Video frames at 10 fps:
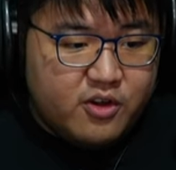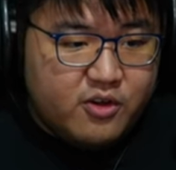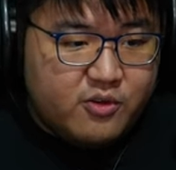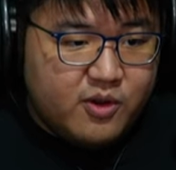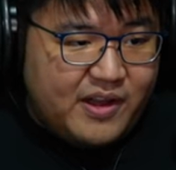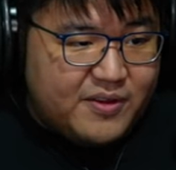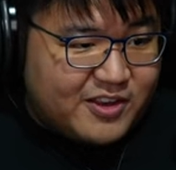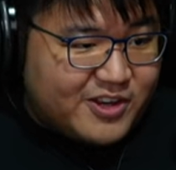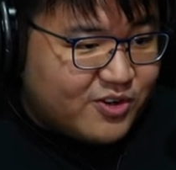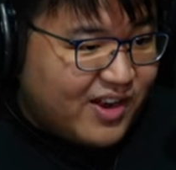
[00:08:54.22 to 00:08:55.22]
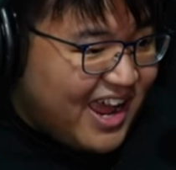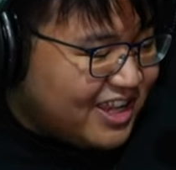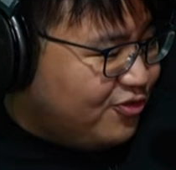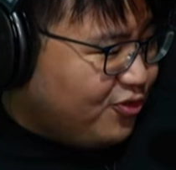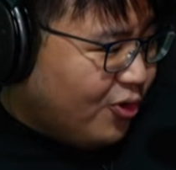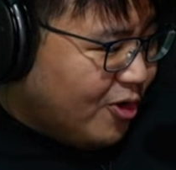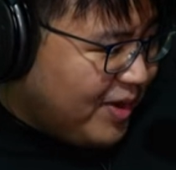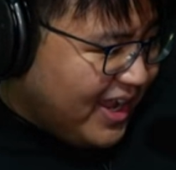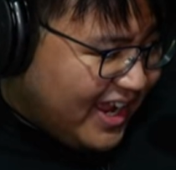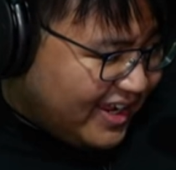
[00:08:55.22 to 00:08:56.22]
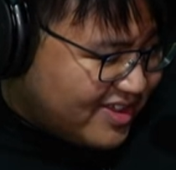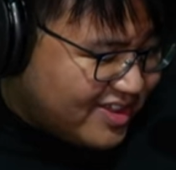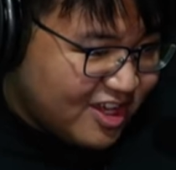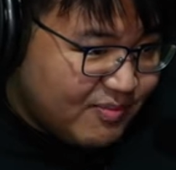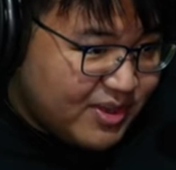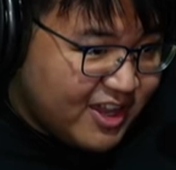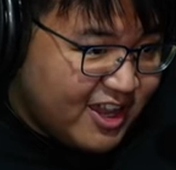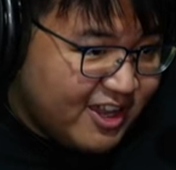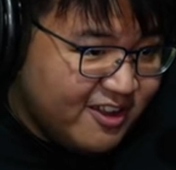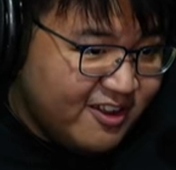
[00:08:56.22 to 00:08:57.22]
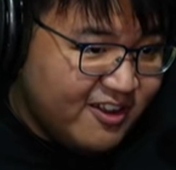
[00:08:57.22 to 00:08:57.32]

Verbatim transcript: Oh, that was a cracked four pack, Skip Gang.